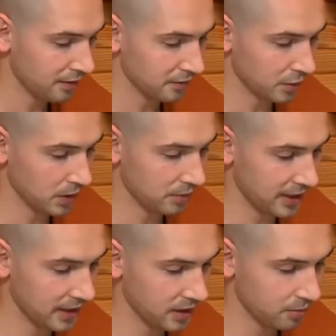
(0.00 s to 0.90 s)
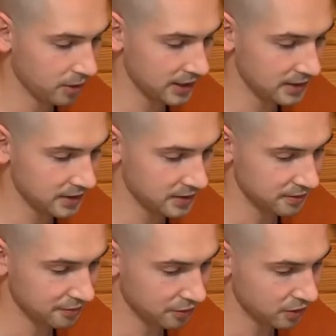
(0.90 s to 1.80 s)
"For when we get an apprentice,
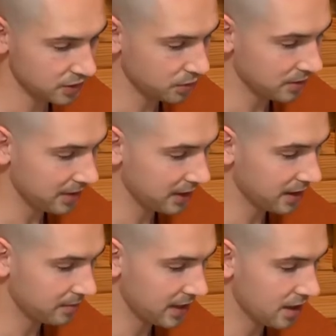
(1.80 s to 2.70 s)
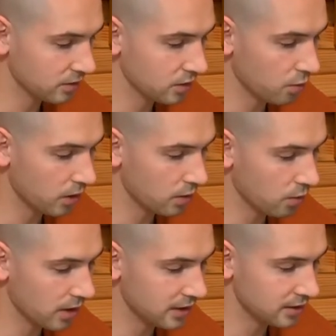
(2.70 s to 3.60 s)
first we make him count 1
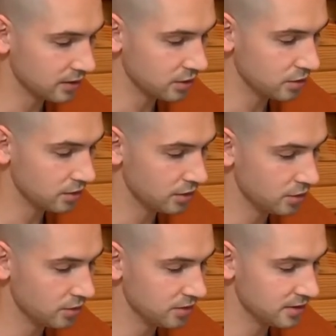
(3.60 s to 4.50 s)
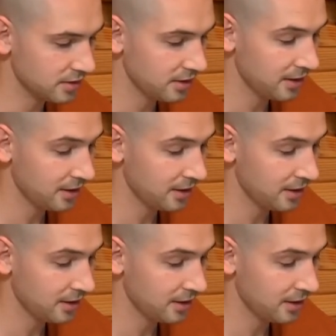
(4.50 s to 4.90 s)
1, 2 2s,